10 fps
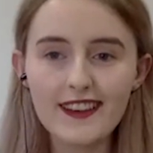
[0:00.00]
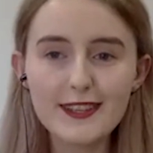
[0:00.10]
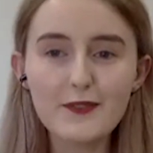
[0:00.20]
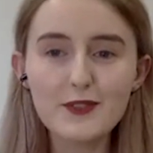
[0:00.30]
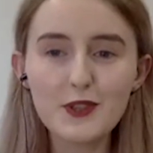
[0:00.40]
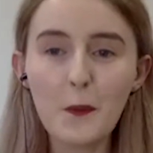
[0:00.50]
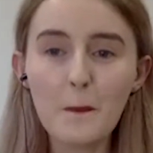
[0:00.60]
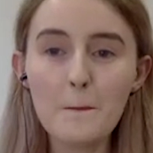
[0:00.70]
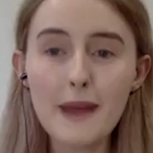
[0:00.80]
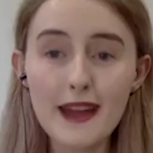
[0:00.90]

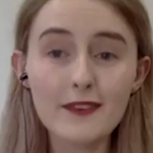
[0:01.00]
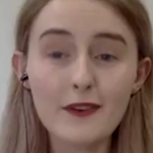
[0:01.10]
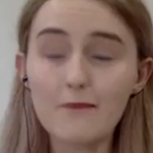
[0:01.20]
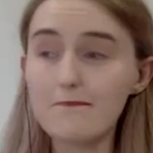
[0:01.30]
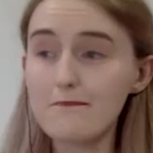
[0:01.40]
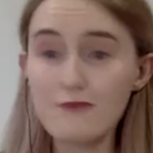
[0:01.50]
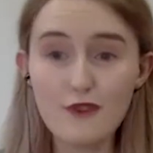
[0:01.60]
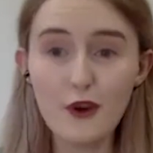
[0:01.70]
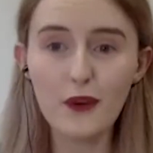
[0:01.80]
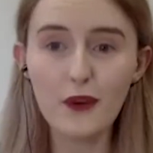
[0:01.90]
Silverstone made or
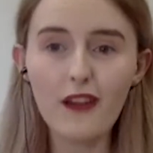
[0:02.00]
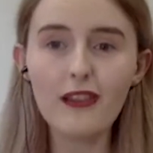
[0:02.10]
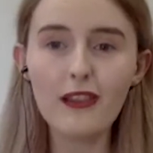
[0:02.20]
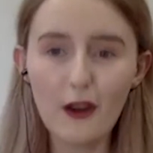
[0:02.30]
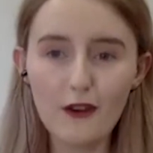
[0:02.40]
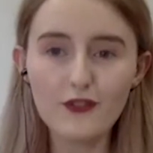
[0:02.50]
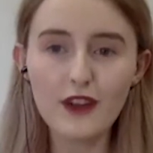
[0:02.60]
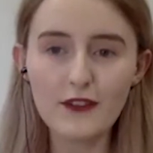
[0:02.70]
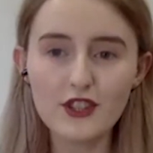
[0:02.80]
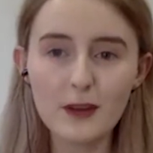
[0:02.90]
broke a lot of
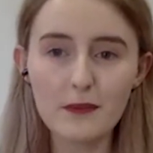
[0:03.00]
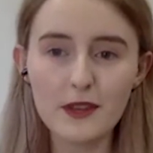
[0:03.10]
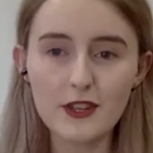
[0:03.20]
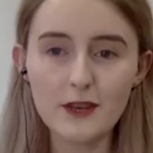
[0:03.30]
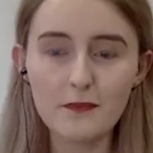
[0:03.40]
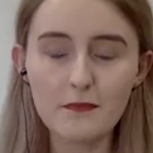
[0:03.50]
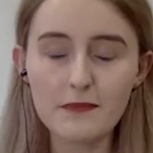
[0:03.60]
drivers' championship